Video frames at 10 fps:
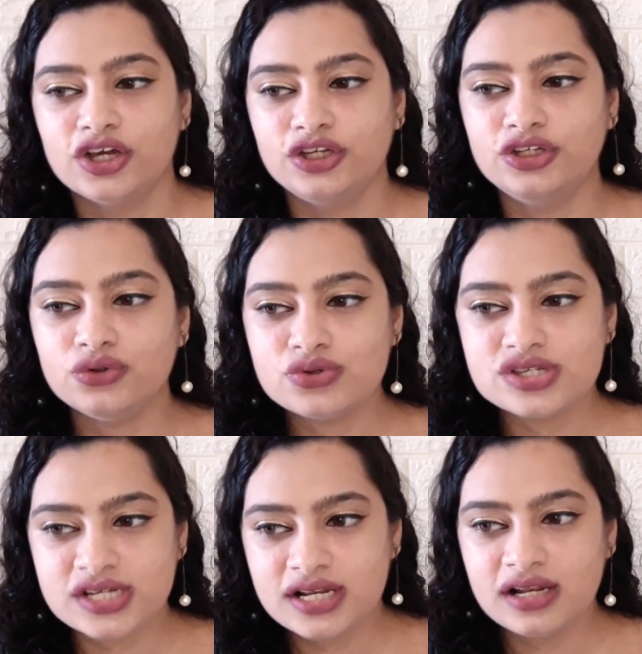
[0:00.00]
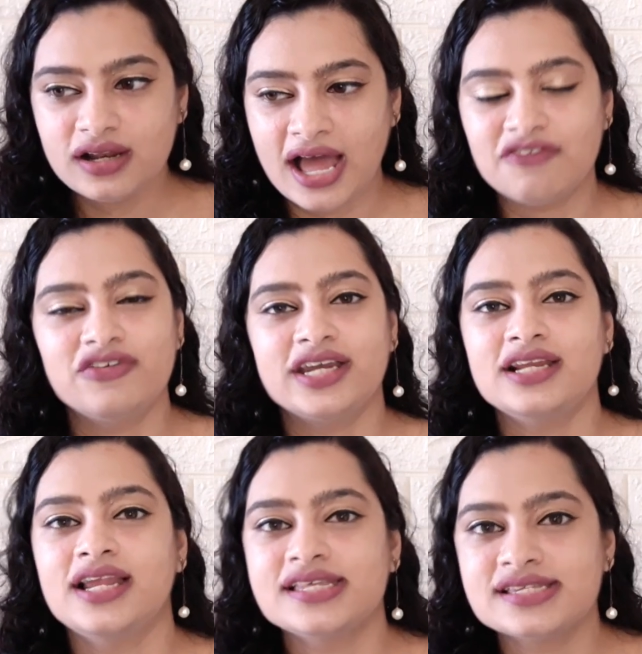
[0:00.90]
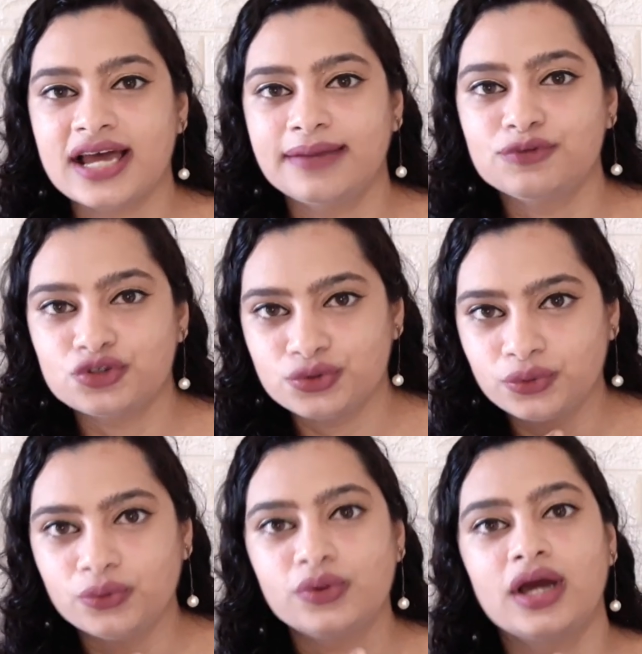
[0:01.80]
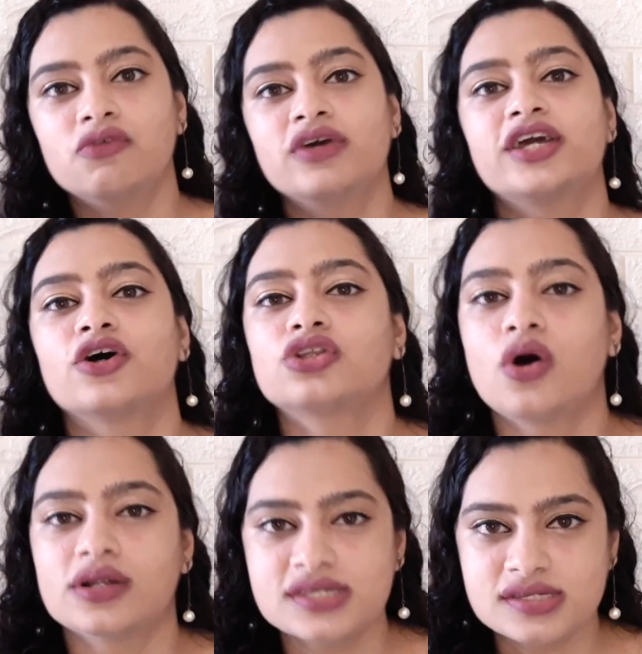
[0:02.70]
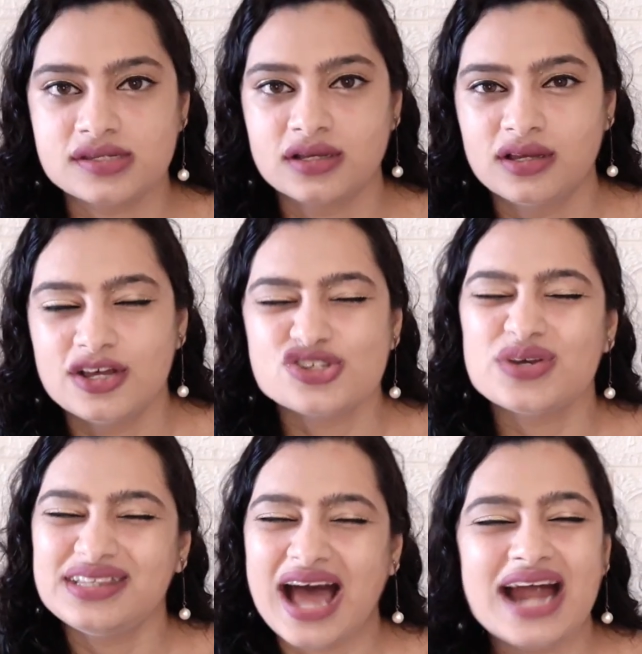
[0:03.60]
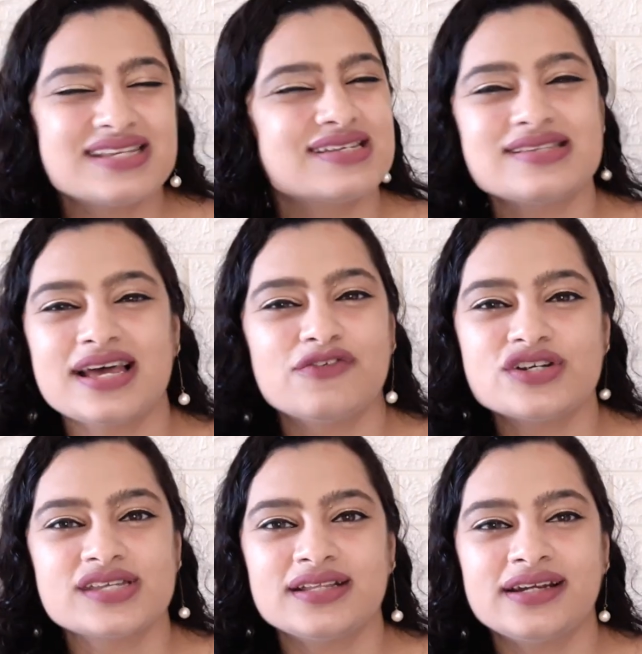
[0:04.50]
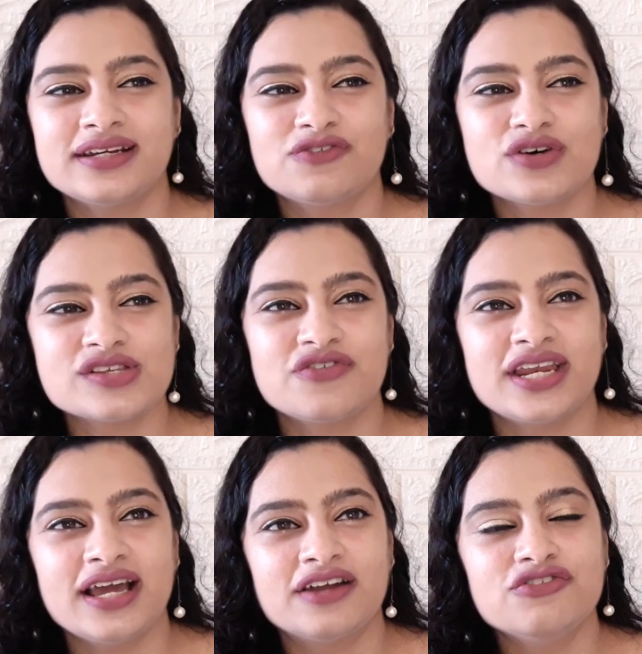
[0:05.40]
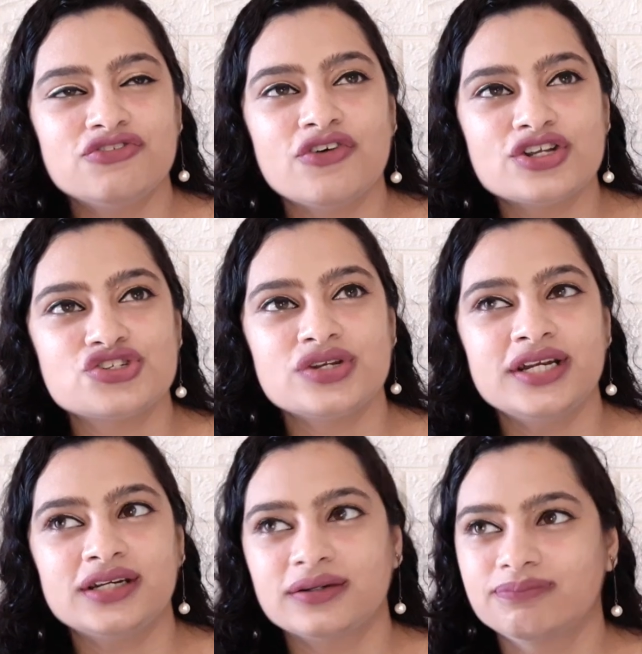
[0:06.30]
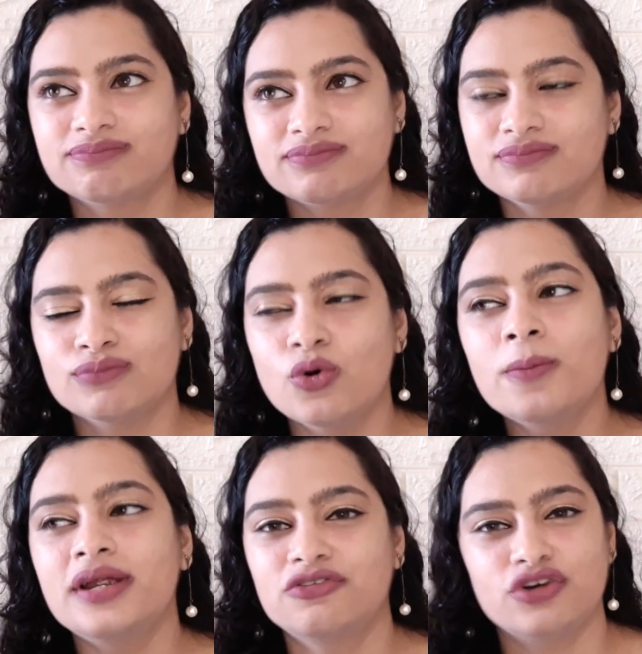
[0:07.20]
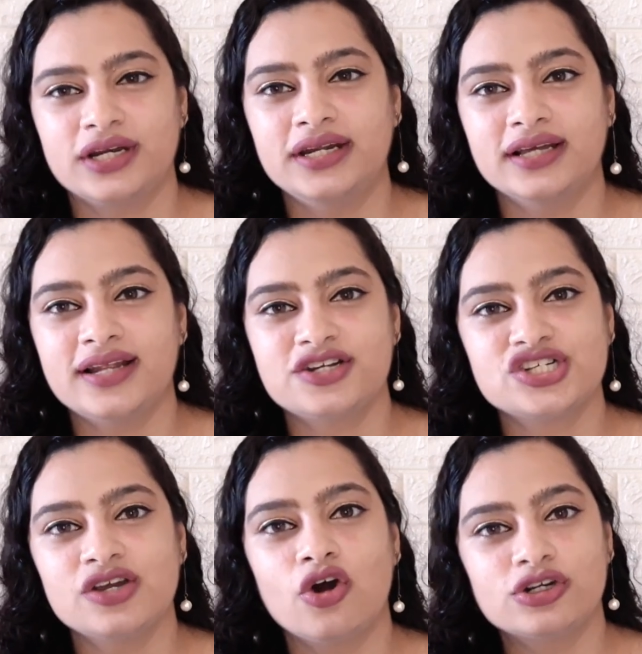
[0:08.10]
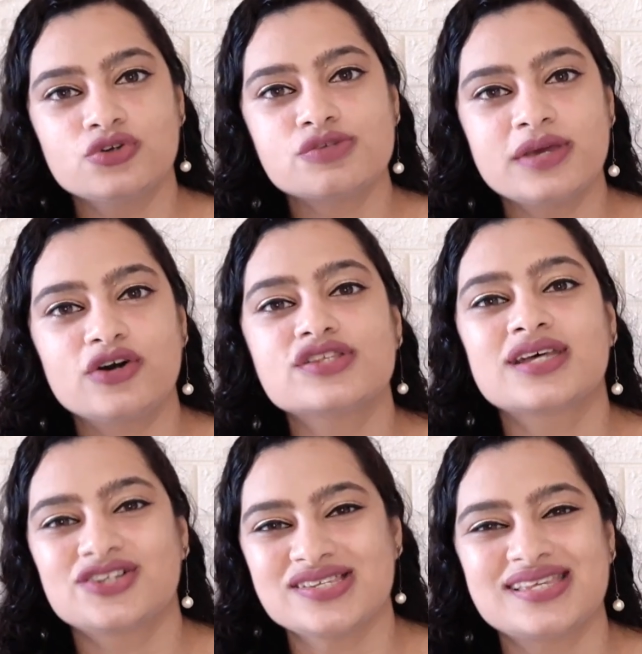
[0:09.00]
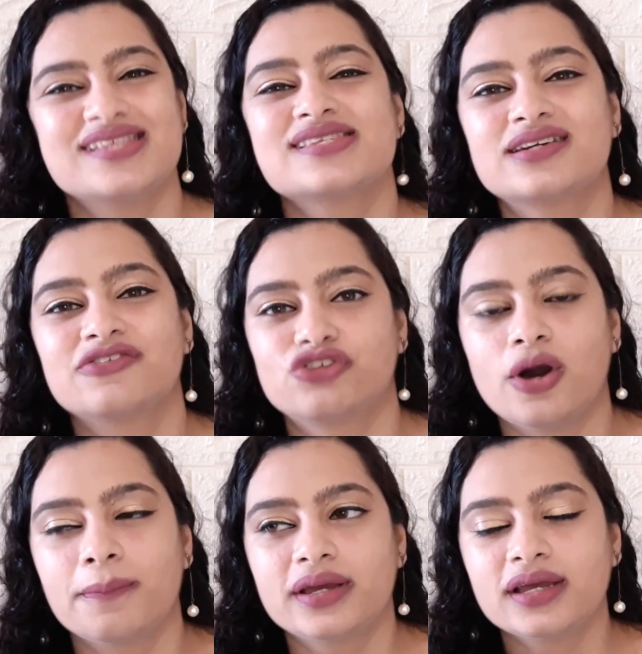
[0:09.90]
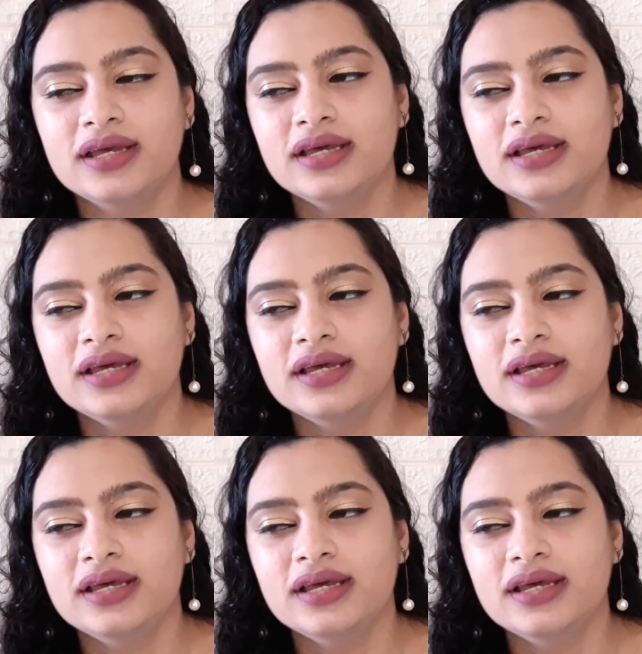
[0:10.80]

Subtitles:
you still have very less time to convey your thoughts. So in that sense, I would say that it was a very unfortunate moment for India that she got to speak on such a sensitive topic.